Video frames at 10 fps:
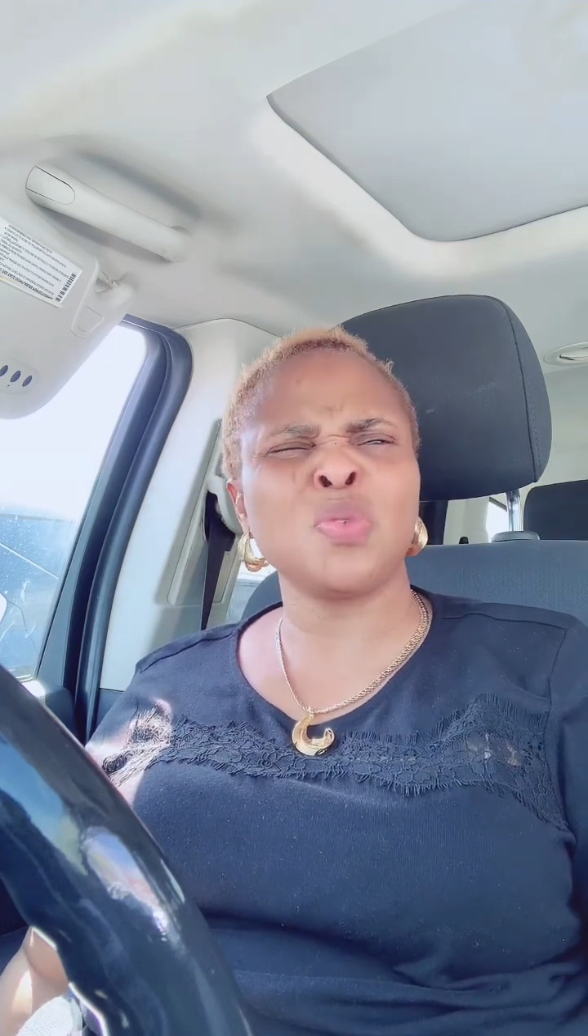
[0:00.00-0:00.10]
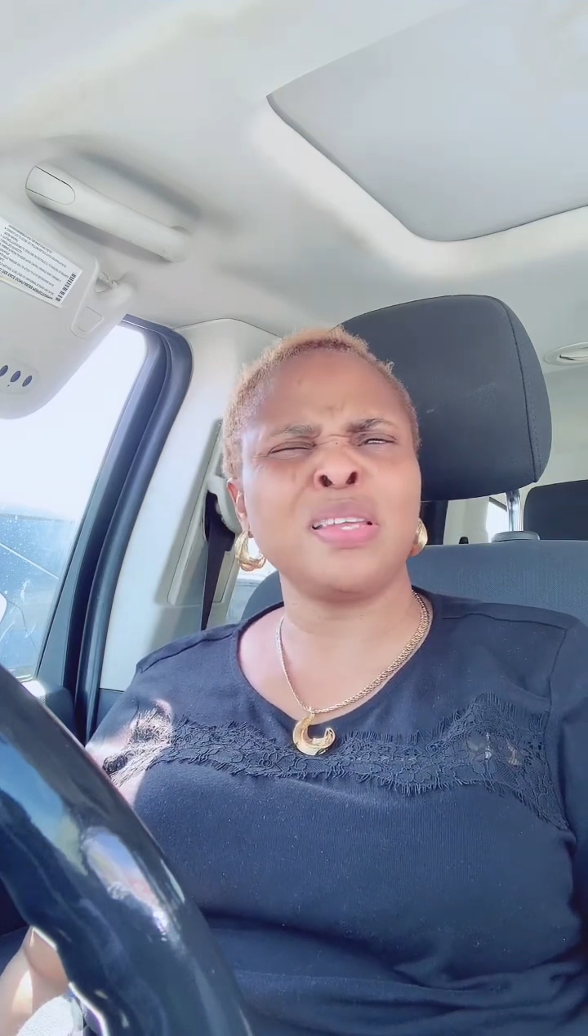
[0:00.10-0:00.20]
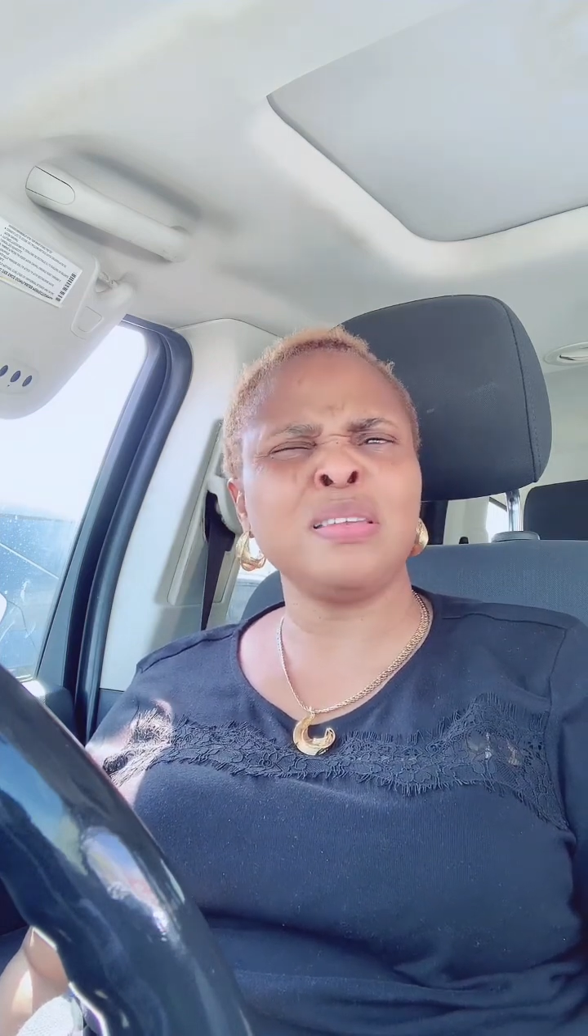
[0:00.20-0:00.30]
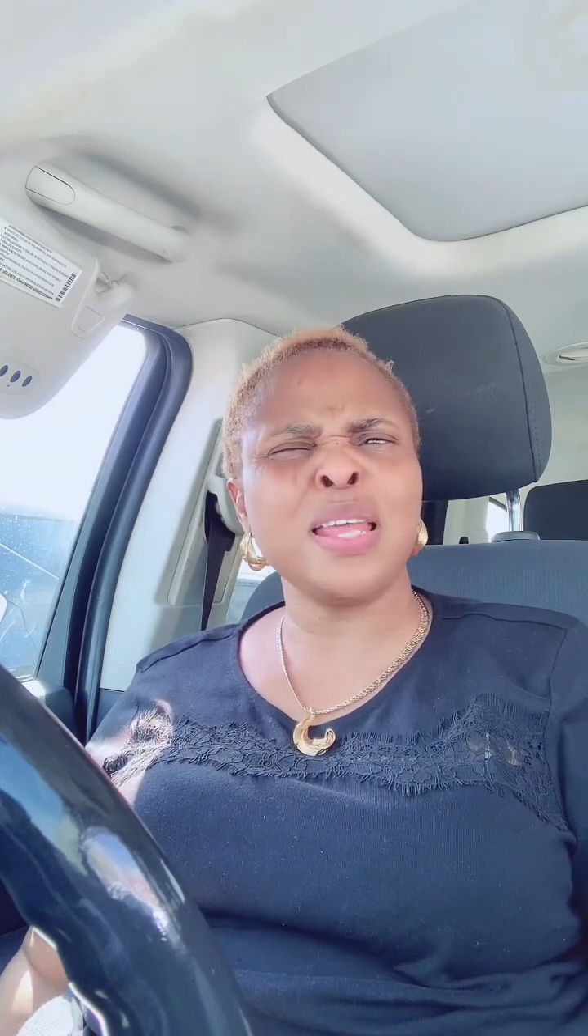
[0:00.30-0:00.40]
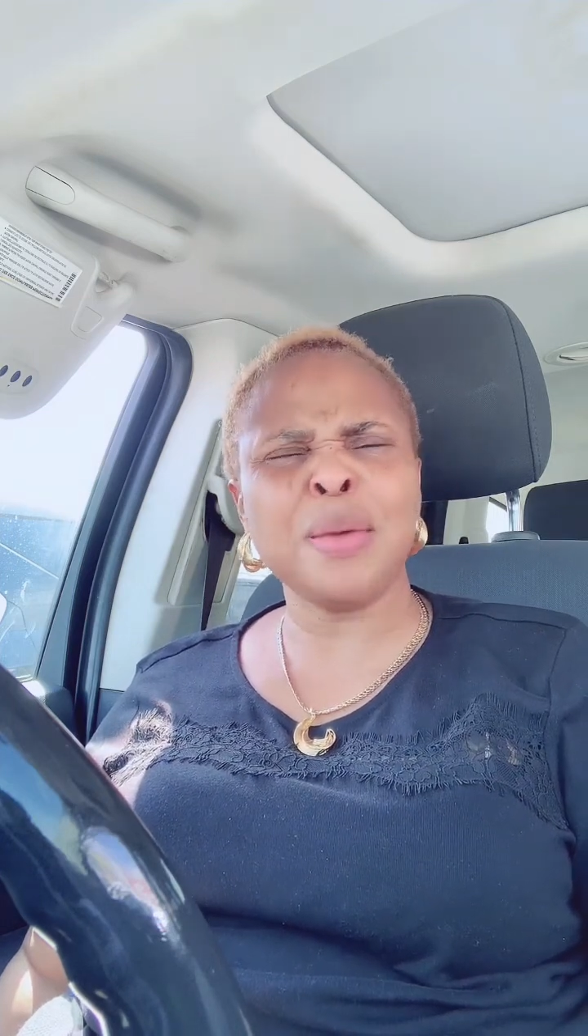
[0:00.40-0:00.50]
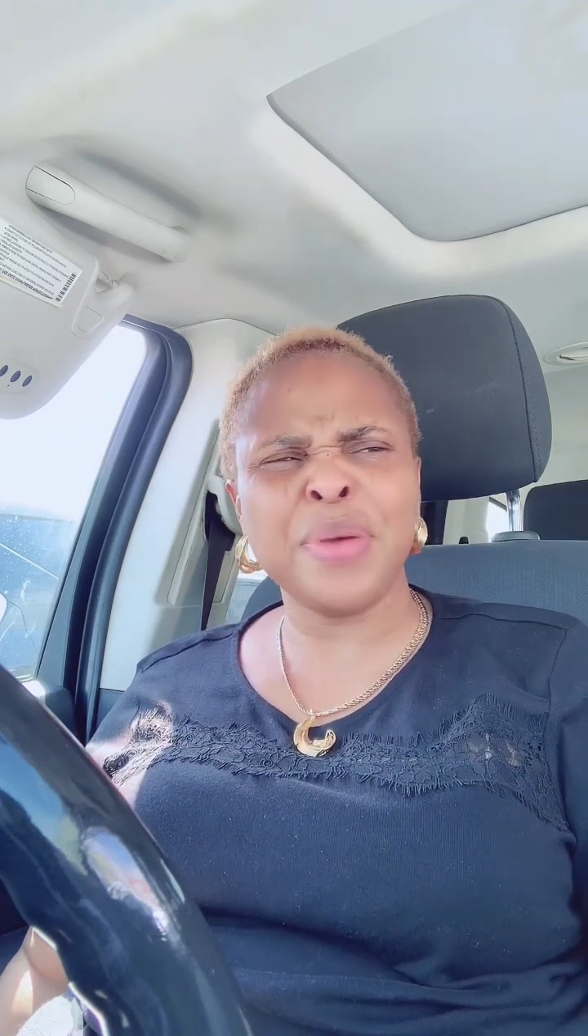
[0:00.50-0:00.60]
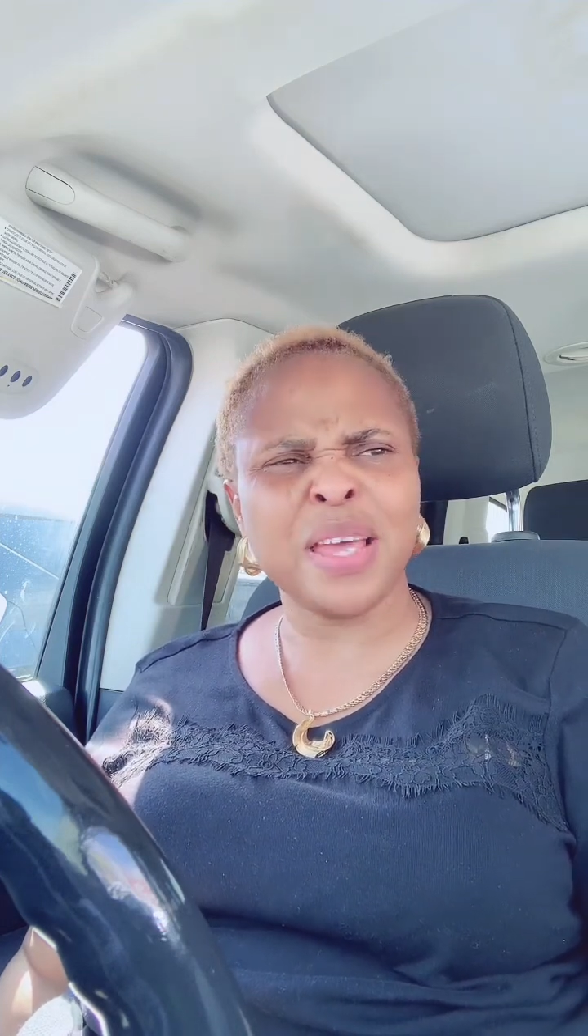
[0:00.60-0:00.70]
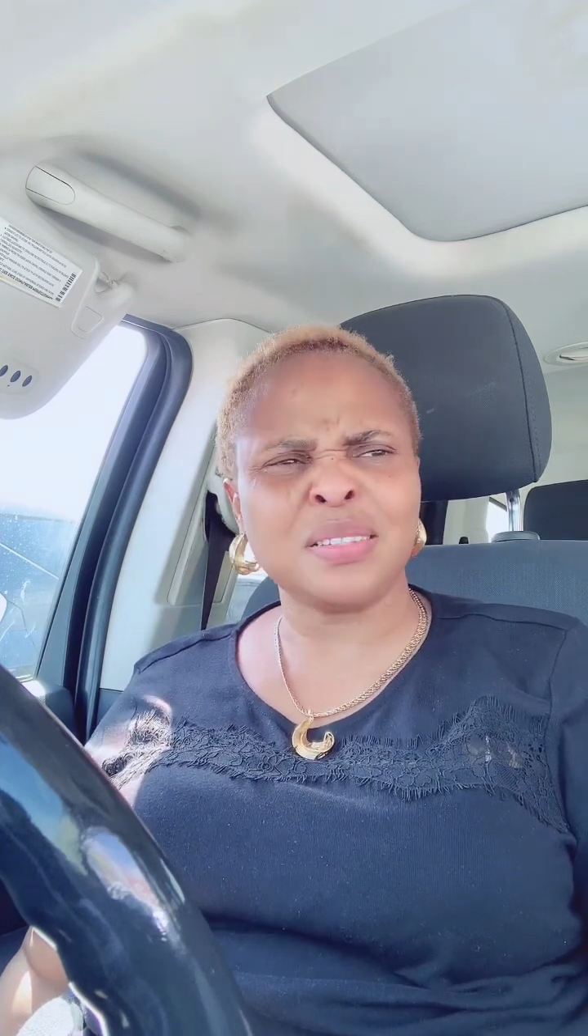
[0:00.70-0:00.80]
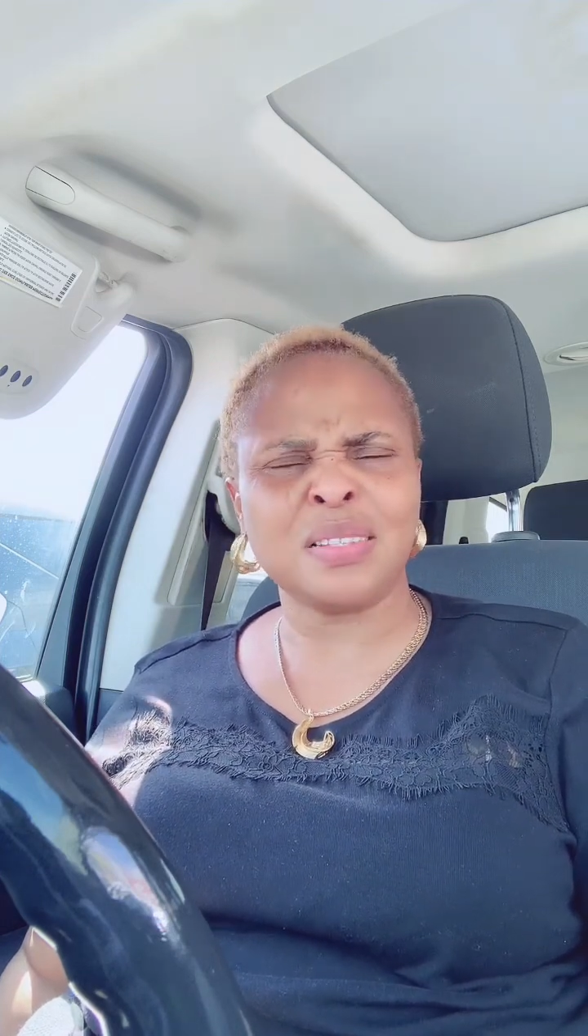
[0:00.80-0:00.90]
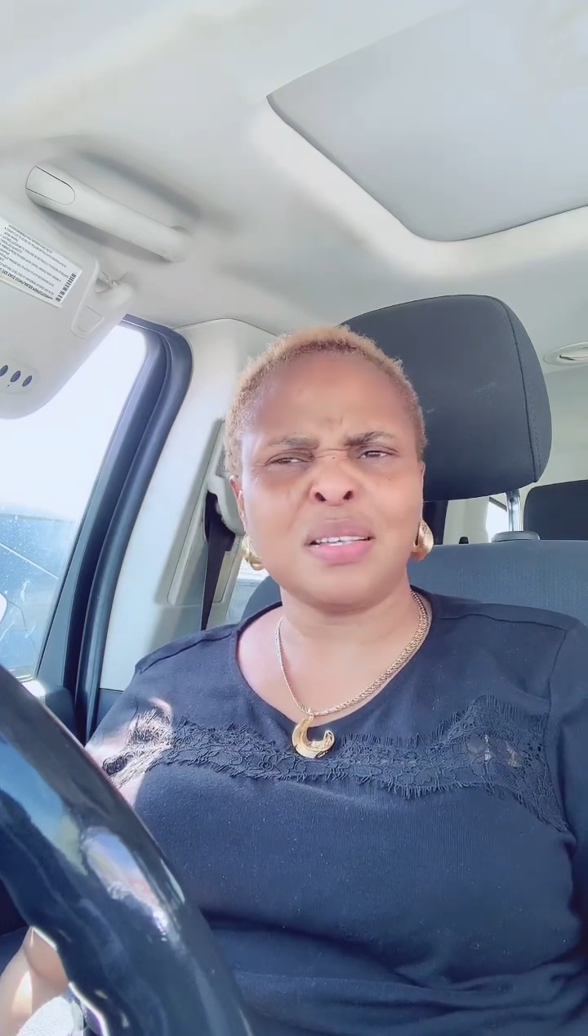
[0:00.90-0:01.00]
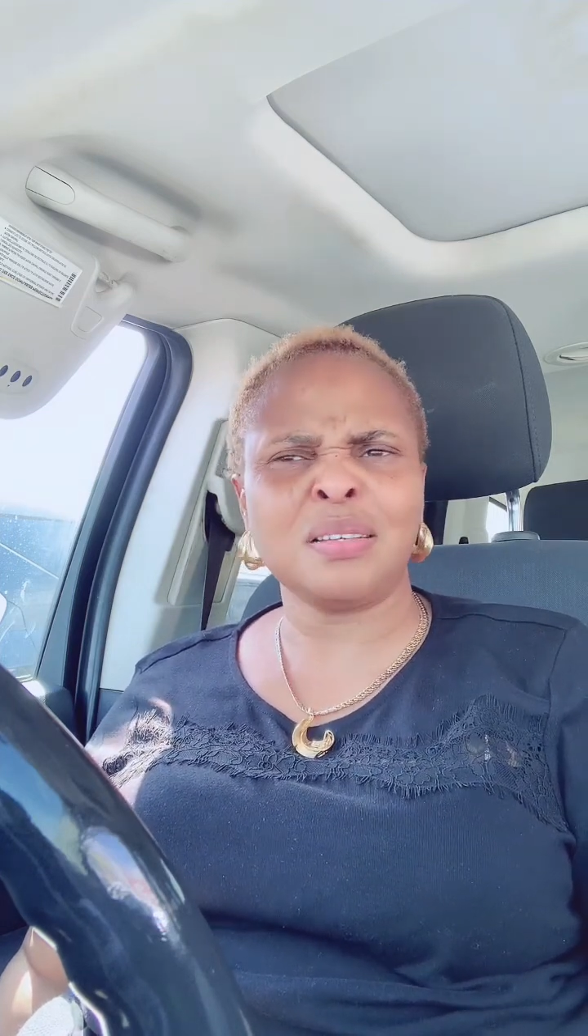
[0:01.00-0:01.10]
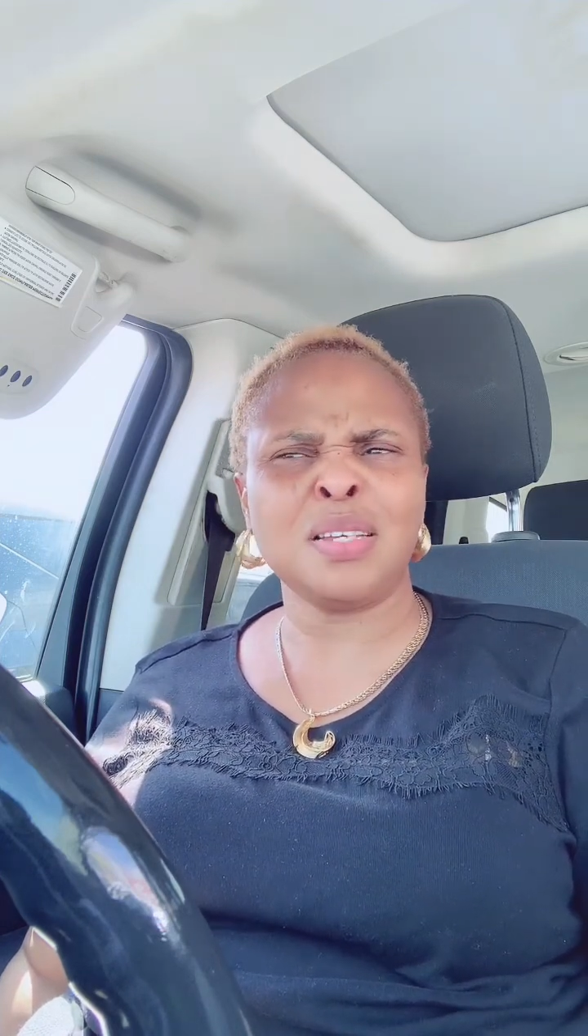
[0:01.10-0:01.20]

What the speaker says: with labels.